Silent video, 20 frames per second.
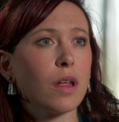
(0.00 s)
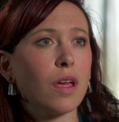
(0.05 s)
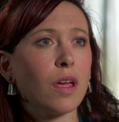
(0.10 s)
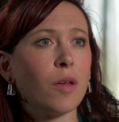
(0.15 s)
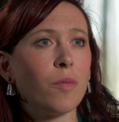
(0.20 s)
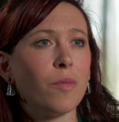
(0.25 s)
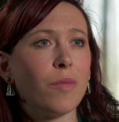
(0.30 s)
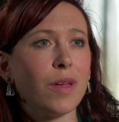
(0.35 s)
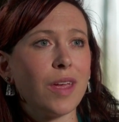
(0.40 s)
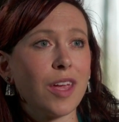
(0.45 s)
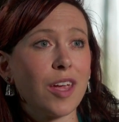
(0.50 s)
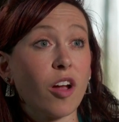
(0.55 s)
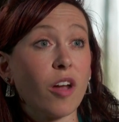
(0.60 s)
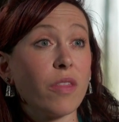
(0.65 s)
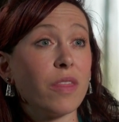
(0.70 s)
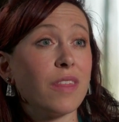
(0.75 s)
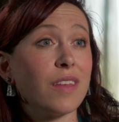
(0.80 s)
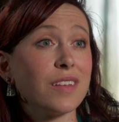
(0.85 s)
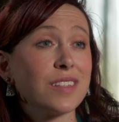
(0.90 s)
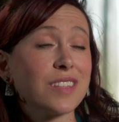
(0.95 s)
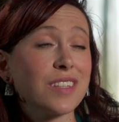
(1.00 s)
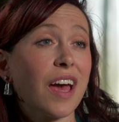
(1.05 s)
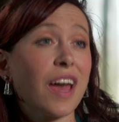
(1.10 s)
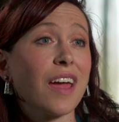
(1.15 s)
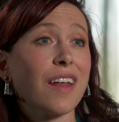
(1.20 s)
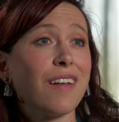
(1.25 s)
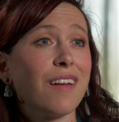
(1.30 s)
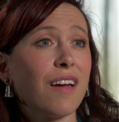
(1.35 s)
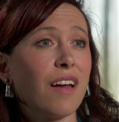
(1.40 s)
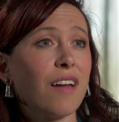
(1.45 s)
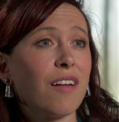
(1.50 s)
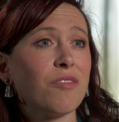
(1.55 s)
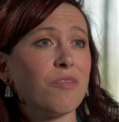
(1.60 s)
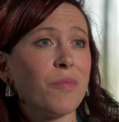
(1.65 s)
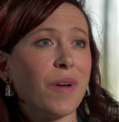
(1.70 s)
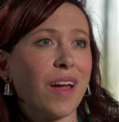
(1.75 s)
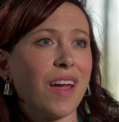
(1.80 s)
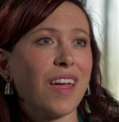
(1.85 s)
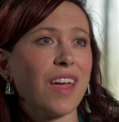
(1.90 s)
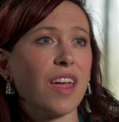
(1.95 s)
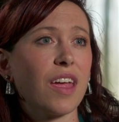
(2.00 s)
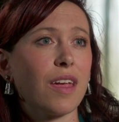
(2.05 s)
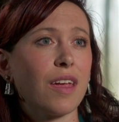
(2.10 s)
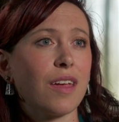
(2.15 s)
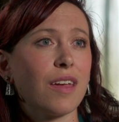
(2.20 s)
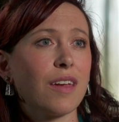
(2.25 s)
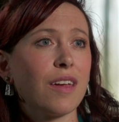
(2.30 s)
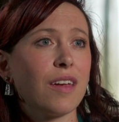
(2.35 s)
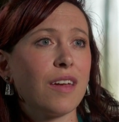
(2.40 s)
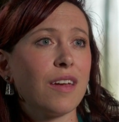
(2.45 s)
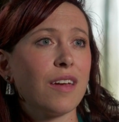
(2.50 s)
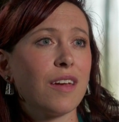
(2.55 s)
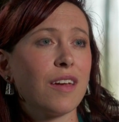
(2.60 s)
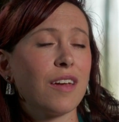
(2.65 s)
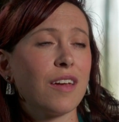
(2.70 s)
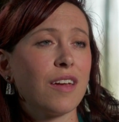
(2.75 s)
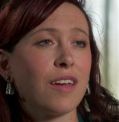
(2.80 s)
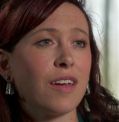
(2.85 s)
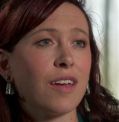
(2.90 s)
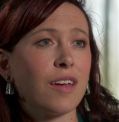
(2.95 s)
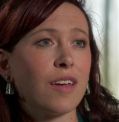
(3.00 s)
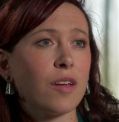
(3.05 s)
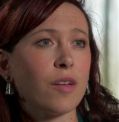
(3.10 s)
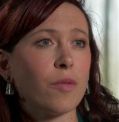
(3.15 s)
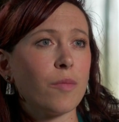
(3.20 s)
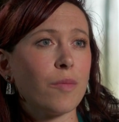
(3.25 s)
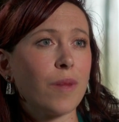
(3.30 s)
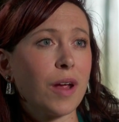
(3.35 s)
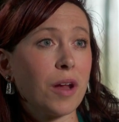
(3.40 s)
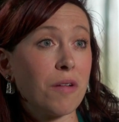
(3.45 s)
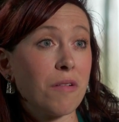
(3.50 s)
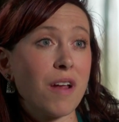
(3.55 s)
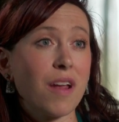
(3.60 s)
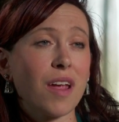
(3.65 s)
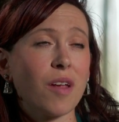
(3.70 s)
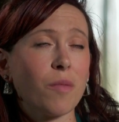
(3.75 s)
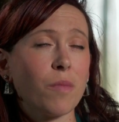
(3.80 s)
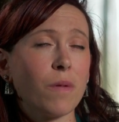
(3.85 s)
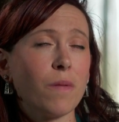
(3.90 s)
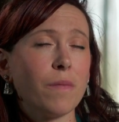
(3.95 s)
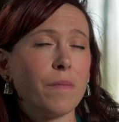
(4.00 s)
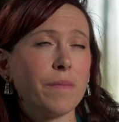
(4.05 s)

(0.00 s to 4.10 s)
And being on this side of my rape,